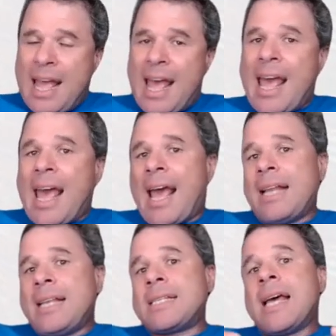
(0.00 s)

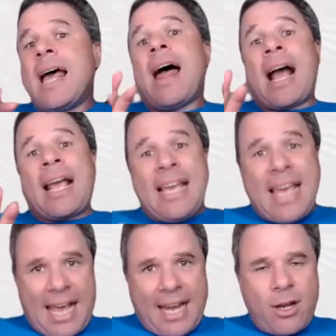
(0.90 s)
And
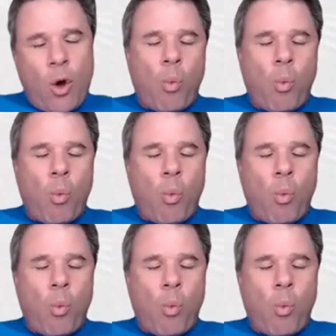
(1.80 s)
again,